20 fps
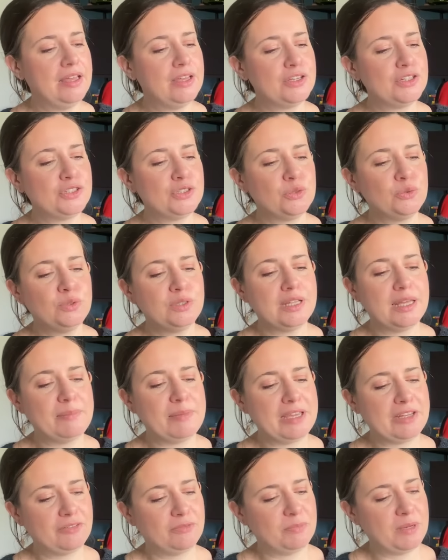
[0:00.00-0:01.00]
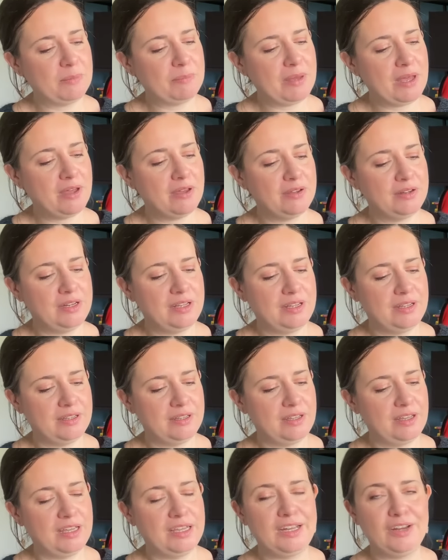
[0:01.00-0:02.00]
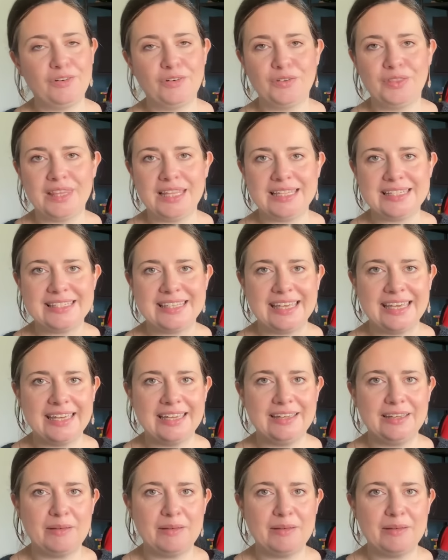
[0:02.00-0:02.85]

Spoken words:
shawl I made for my partner earlier on this year.